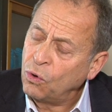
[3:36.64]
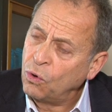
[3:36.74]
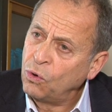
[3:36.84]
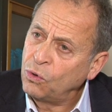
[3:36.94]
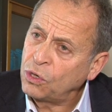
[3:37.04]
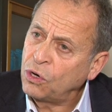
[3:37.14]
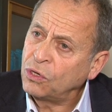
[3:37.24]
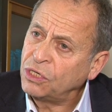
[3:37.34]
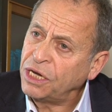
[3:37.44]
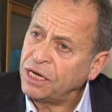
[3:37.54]
all the
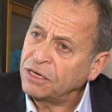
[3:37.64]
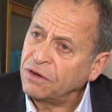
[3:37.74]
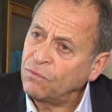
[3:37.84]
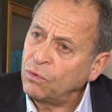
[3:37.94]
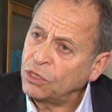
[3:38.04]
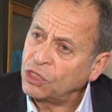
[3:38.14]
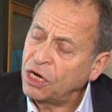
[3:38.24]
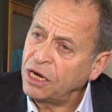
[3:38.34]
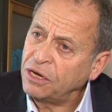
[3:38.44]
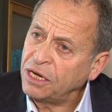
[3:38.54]
content of what
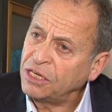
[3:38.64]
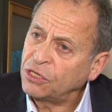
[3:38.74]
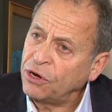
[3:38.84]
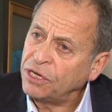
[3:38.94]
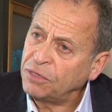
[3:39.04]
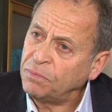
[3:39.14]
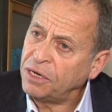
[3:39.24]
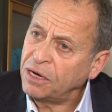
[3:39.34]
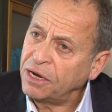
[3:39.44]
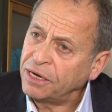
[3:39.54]
China is going to
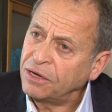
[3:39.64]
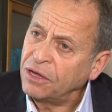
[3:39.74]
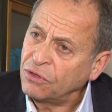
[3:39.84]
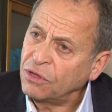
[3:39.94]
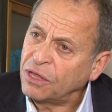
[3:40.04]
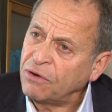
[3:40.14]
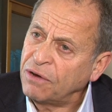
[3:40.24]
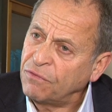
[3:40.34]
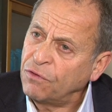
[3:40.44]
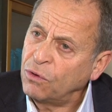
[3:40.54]
be like that they're
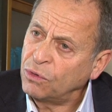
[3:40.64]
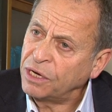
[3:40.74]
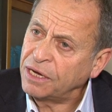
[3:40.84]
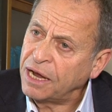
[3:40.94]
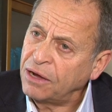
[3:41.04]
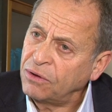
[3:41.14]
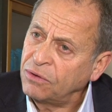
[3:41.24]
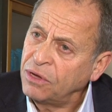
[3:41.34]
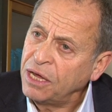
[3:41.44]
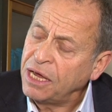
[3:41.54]
unfolding now.
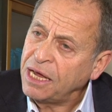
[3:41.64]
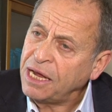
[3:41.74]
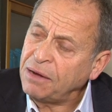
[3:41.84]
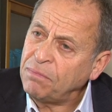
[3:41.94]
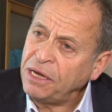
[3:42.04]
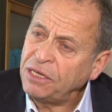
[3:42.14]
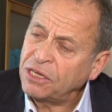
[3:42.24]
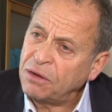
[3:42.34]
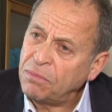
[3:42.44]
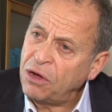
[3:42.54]
It means
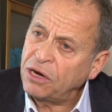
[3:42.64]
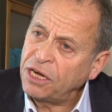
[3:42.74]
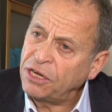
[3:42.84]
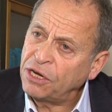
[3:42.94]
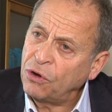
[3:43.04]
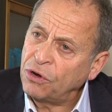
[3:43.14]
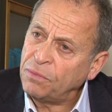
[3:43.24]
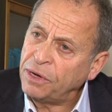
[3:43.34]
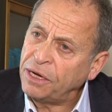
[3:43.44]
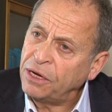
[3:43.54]
a market
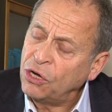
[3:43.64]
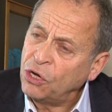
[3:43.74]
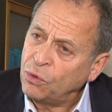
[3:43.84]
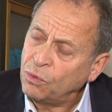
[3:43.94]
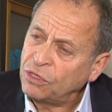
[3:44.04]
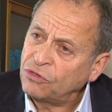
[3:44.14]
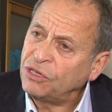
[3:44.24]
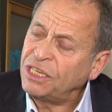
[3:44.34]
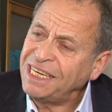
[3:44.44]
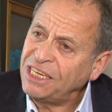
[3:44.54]
economy with
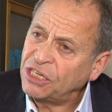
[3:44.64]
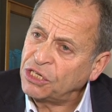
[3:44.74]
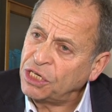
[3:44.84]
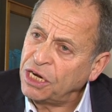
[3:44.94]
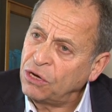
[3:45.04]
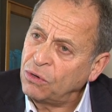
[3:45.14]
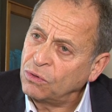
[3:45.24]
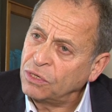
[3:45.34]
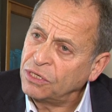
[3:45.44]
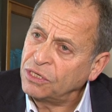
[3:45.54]
strategic
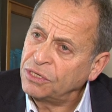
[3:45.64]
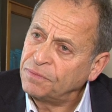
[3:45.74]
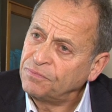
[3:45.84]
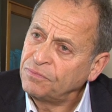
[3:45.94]
shareholders